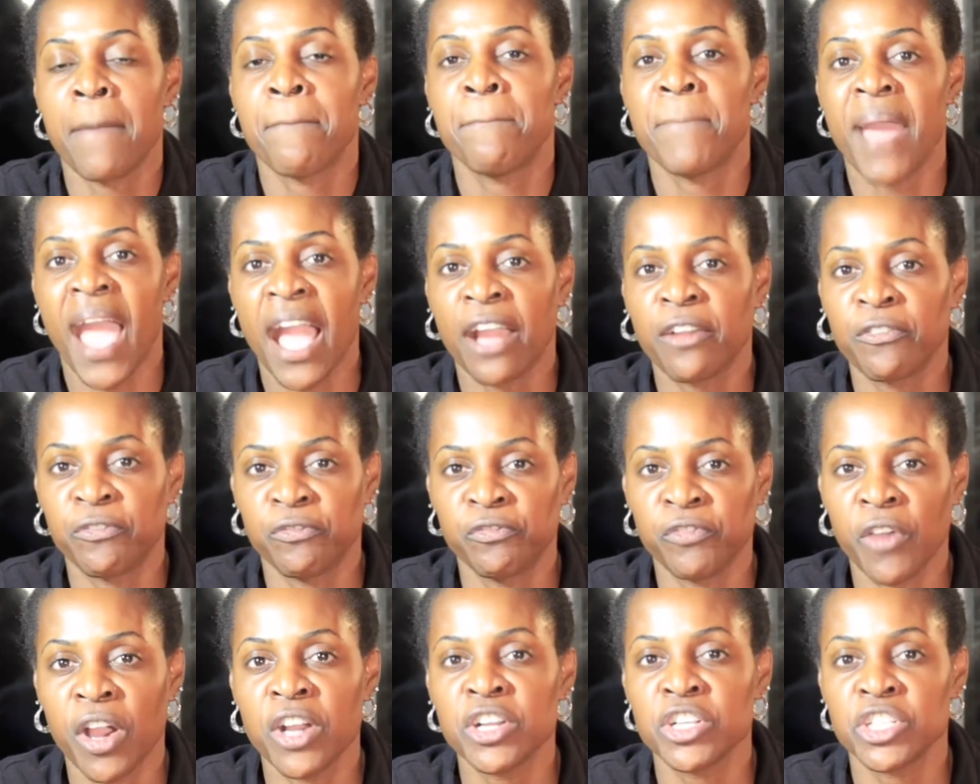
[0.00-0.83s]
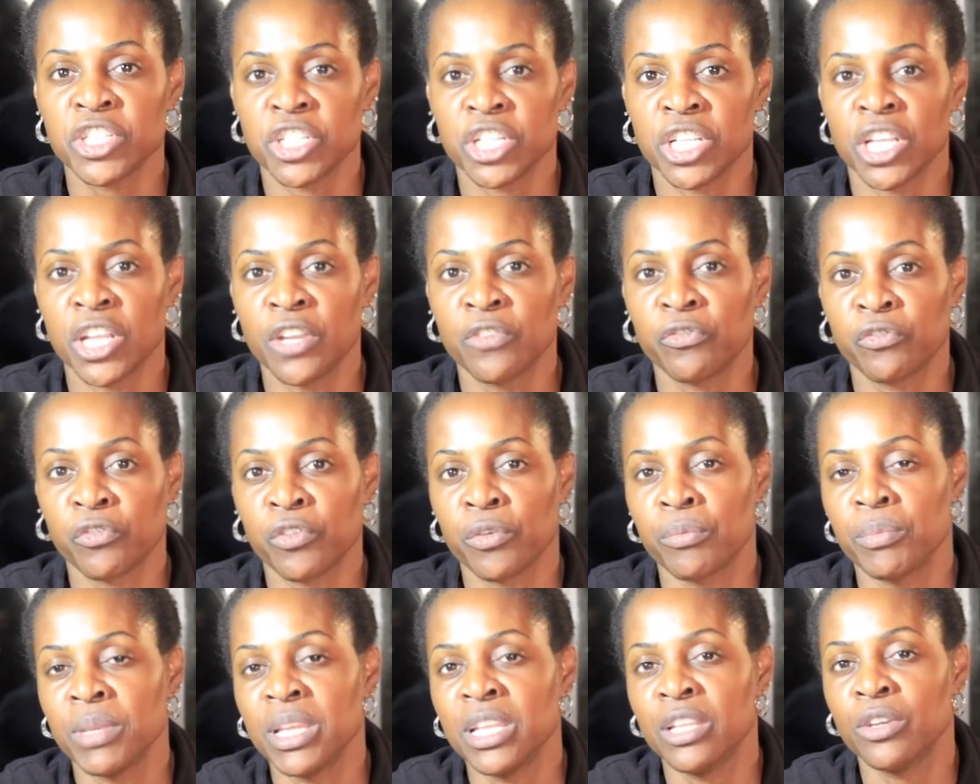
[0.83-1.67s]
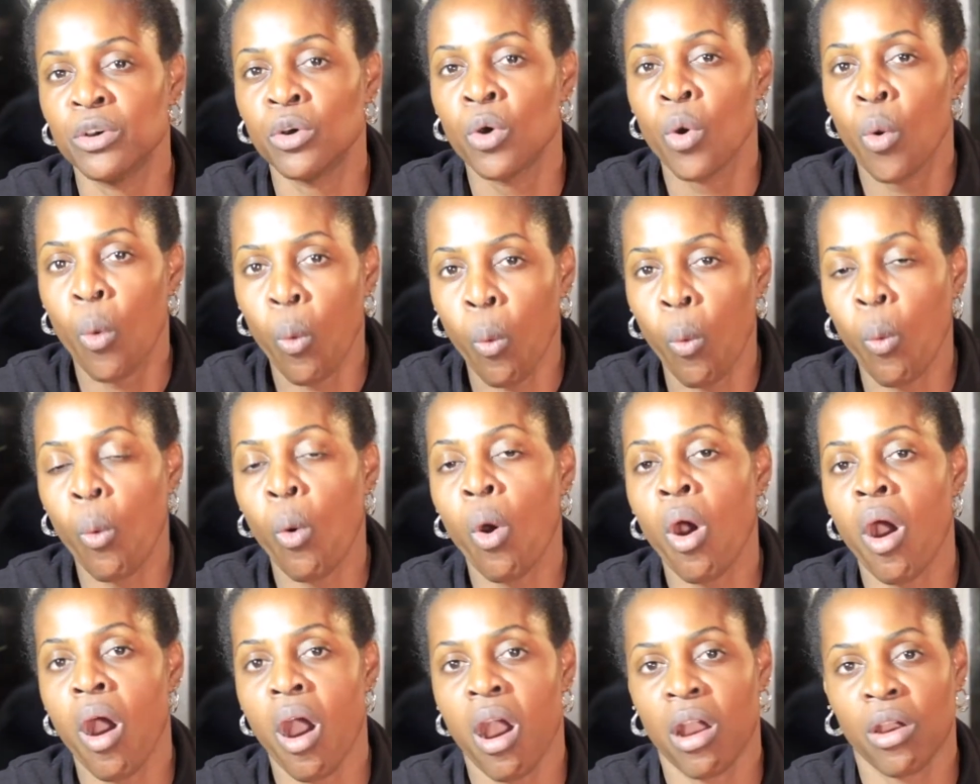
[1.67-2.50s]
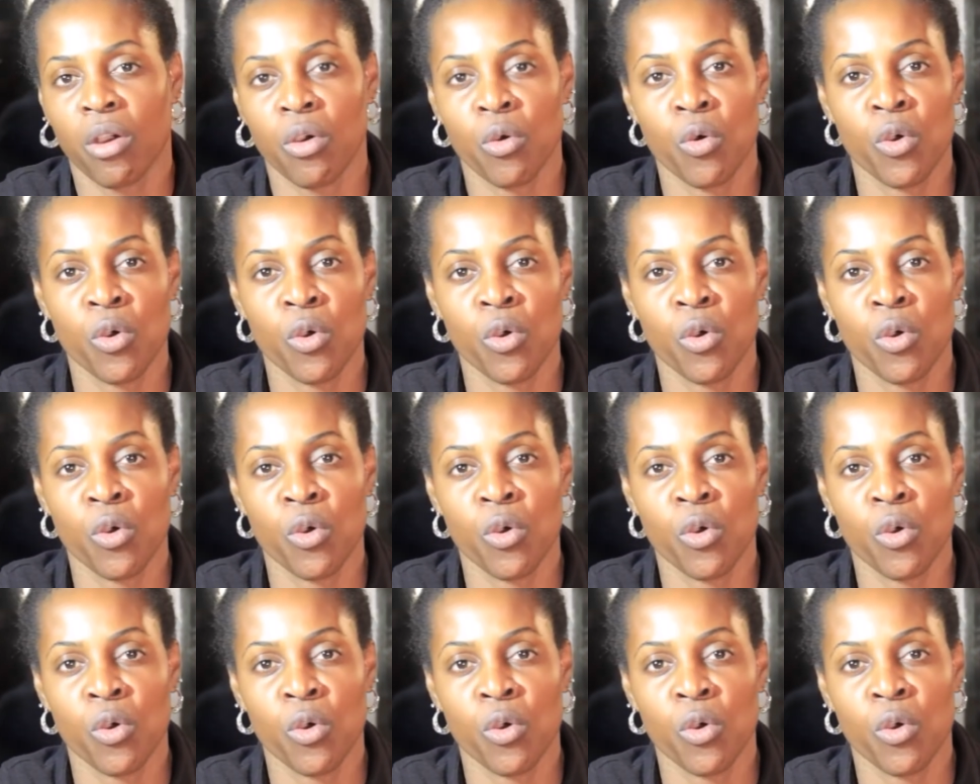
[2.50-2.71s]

back functioning for me to walk,